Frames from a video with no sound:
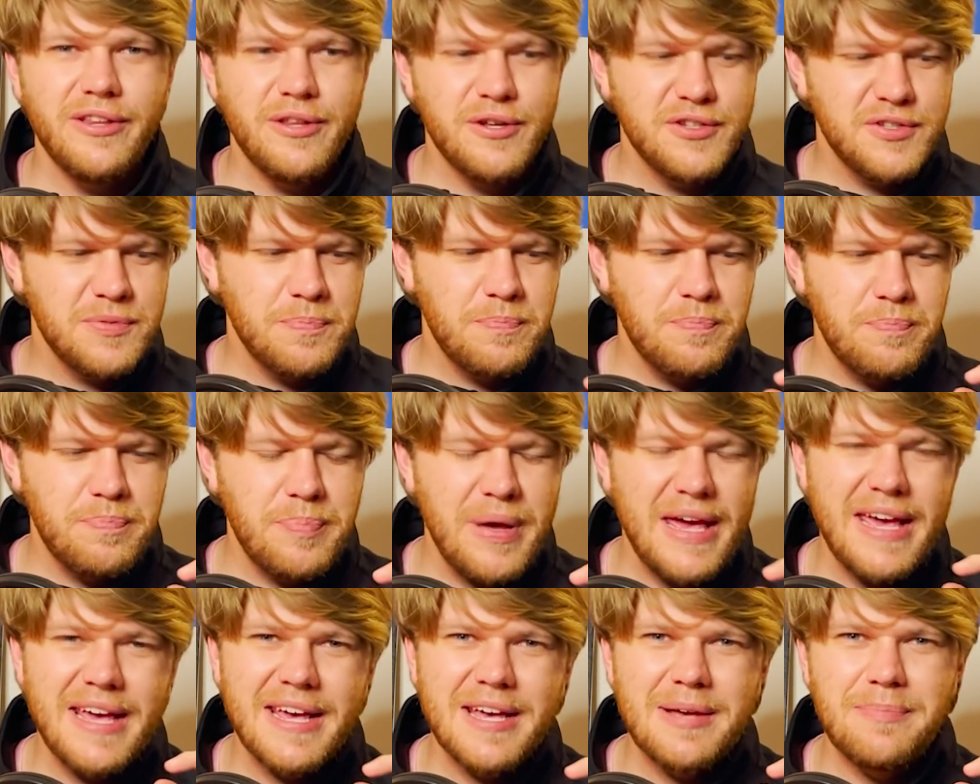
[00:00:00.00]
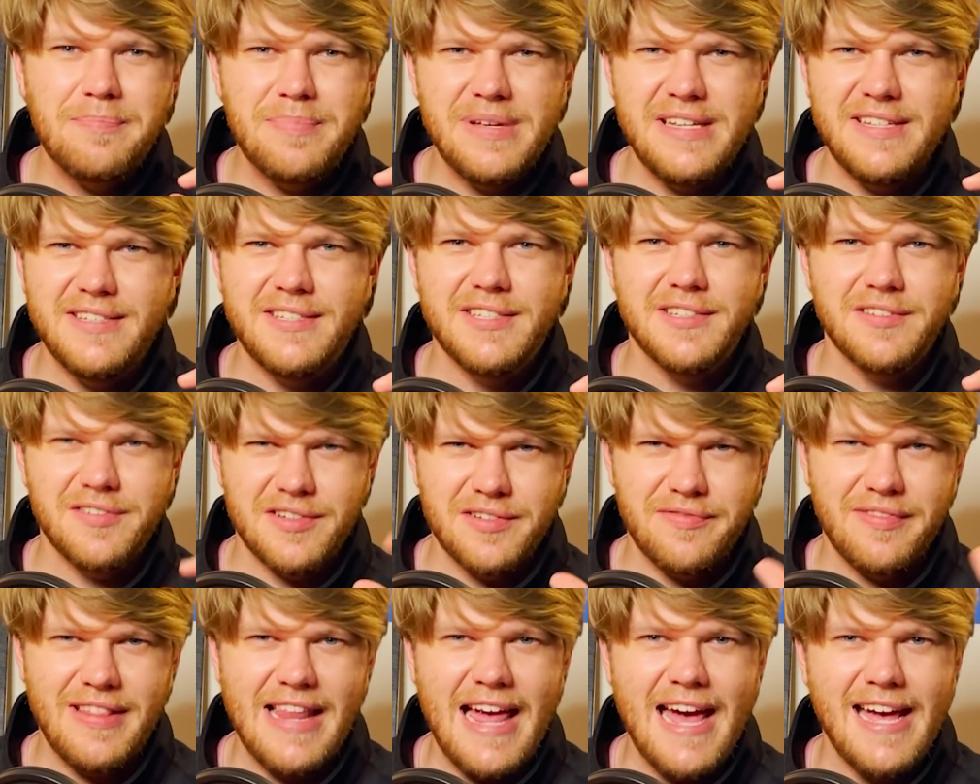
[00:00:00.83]
are those pink pieces
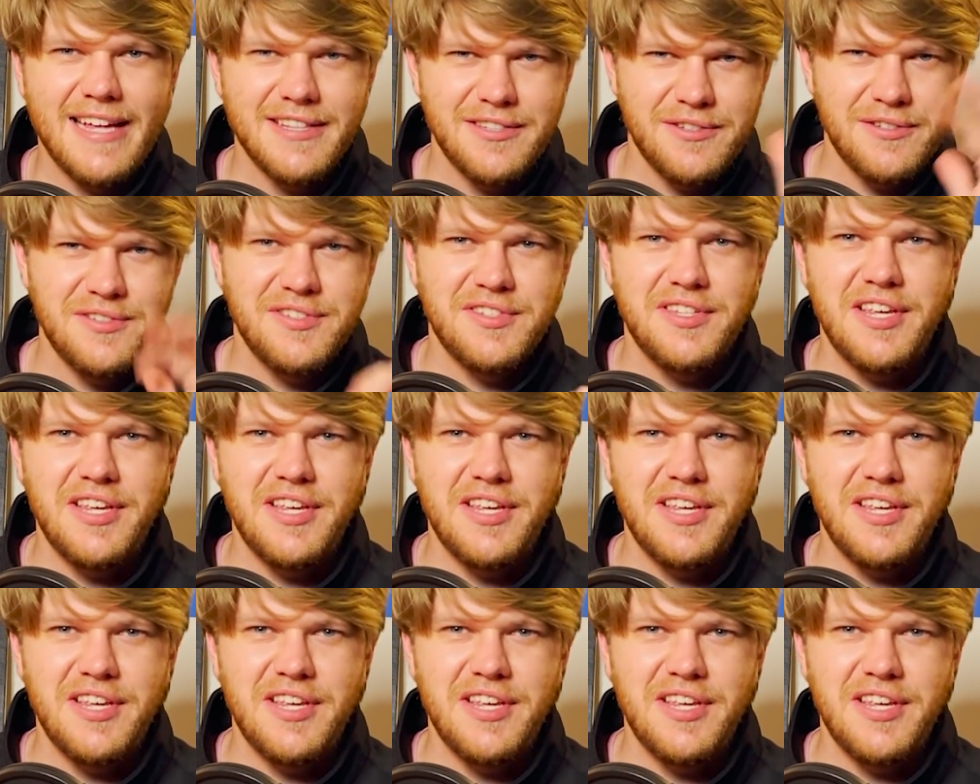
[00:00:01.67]
of land you